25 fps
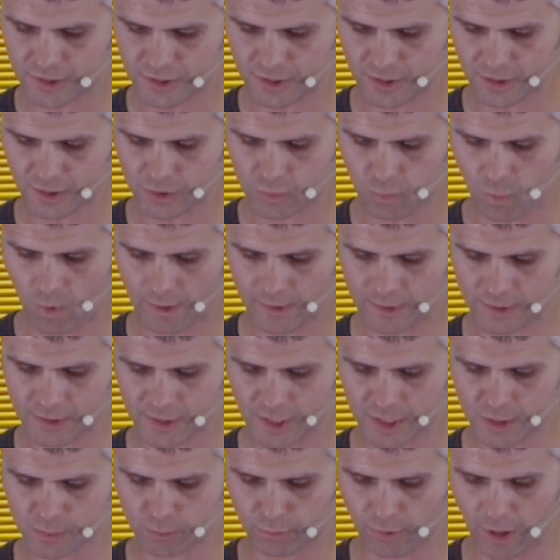6:1
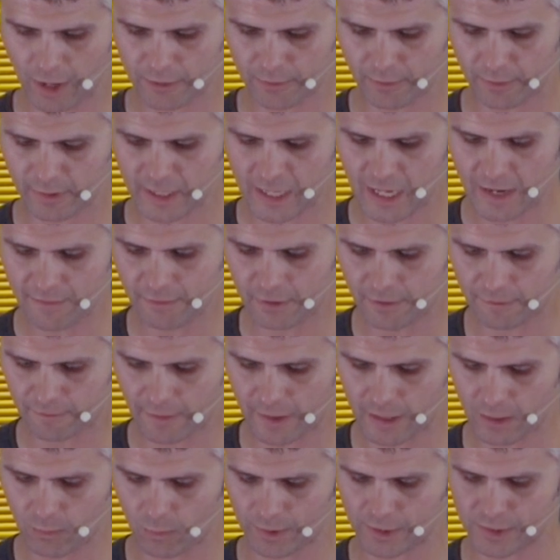says, "Brethren, even if
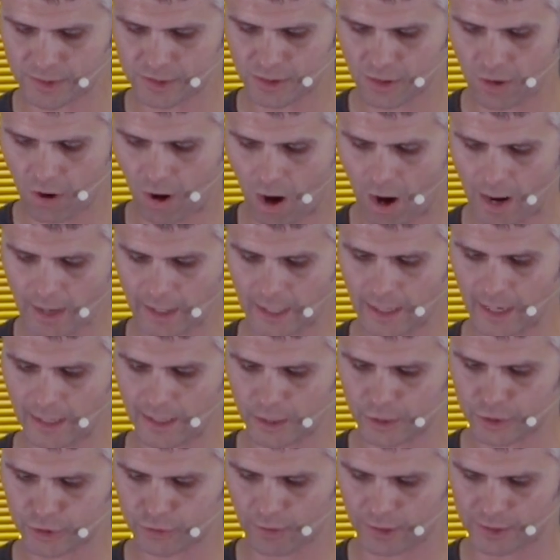anyone is caught in
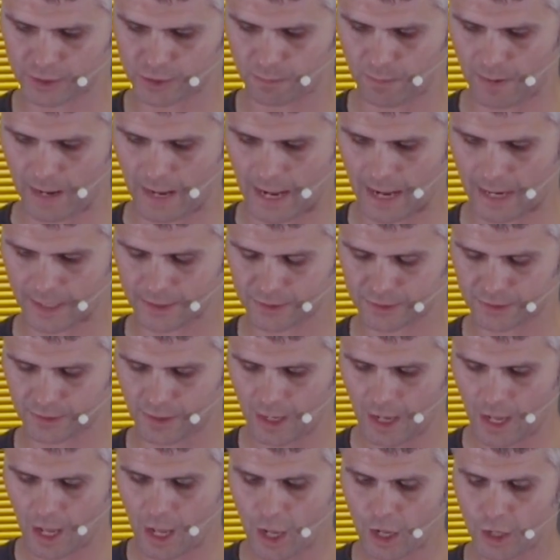any trespass,
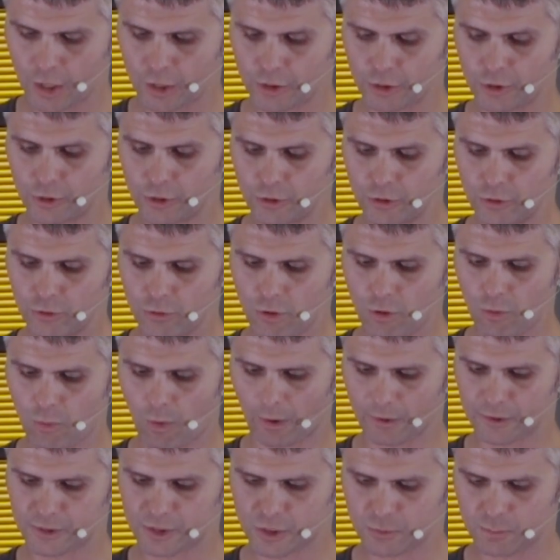you who
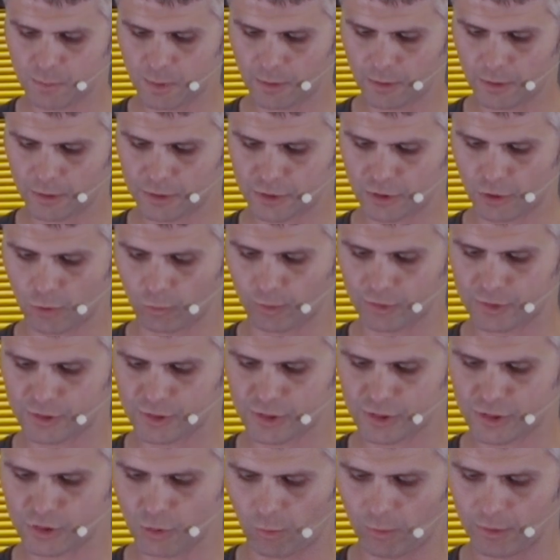are spiritual,
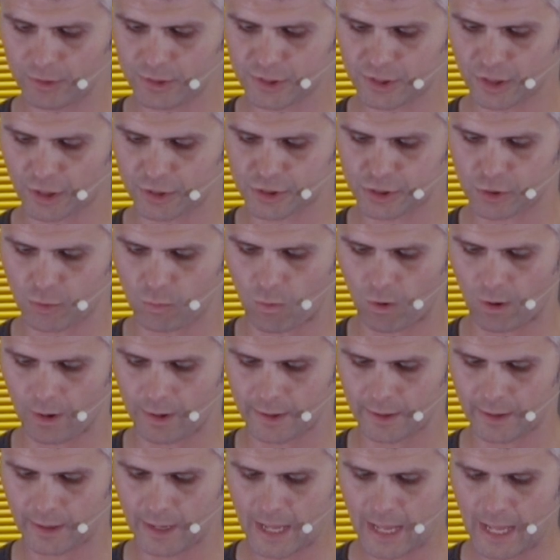restore such a
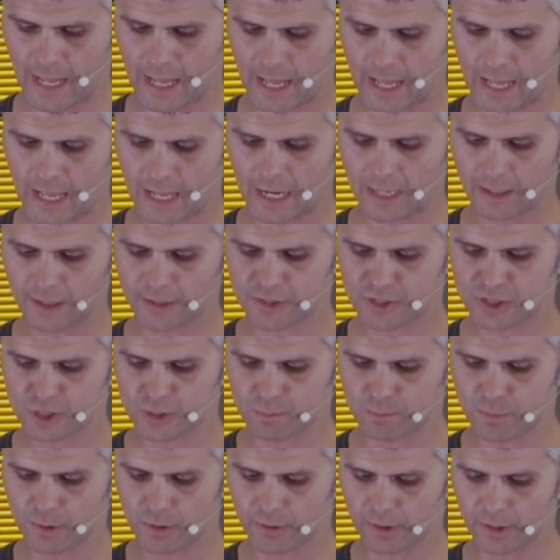one in a
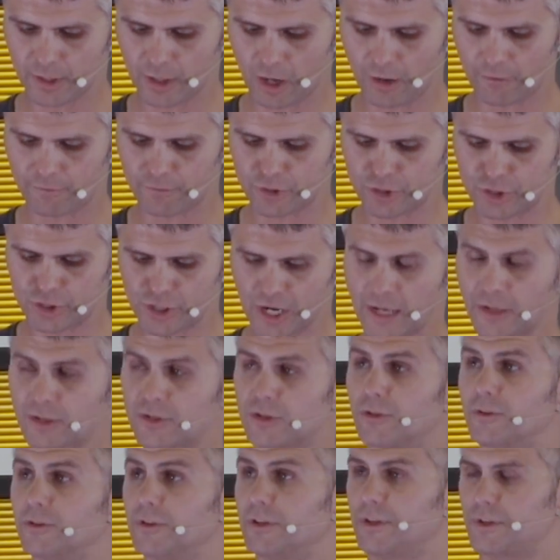spirit of
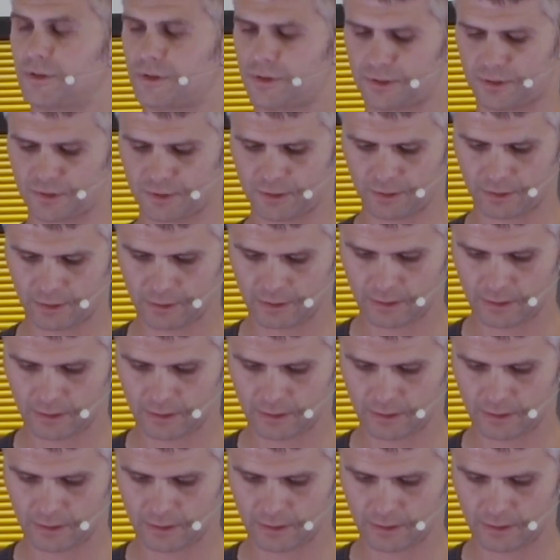gentleness."